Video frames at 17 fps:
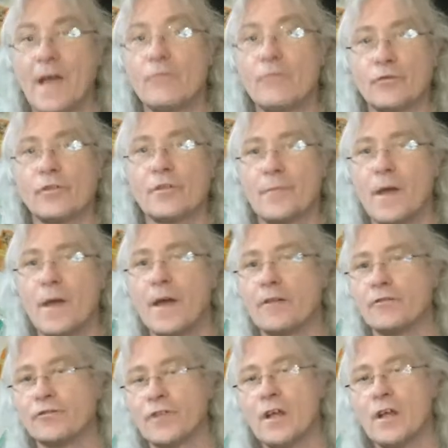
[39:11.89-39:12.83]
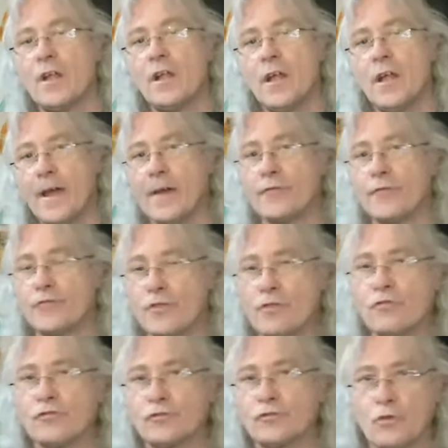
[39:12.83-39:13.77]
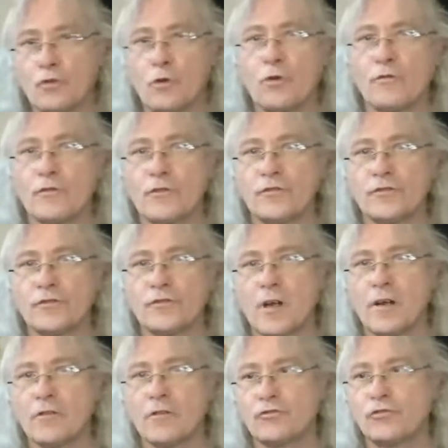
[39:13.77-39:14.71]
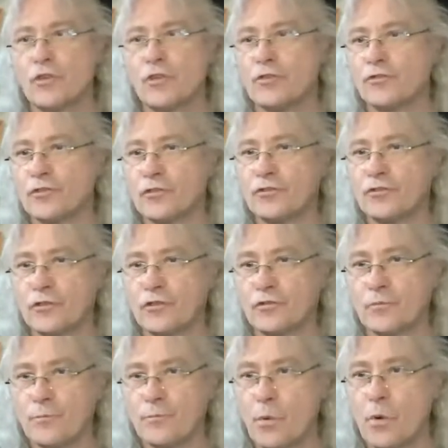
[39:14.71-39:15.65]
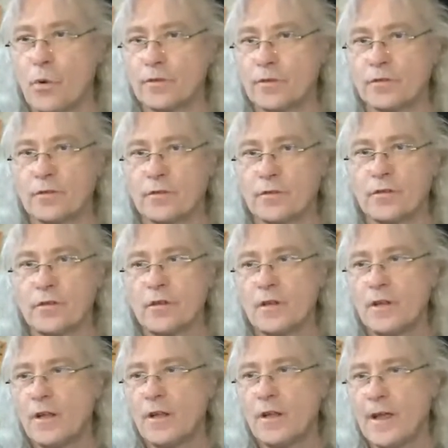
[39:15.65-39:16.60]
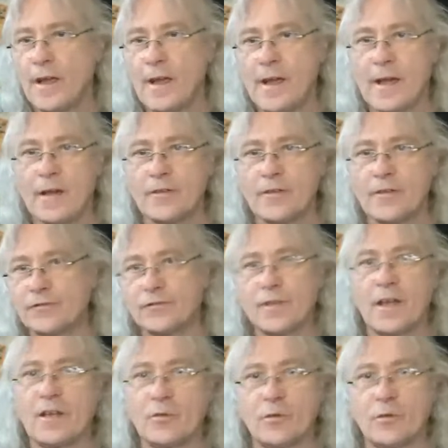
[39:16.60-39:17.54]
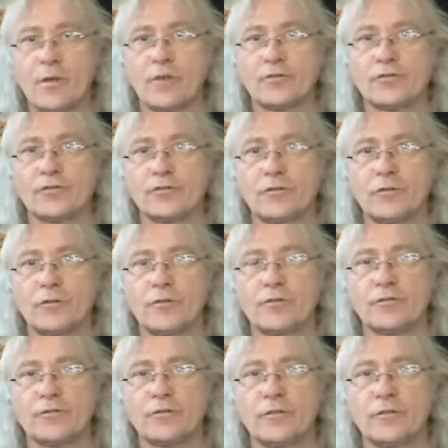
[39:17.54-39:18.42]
That really matters. And their stories are just as important as anyone else's stories.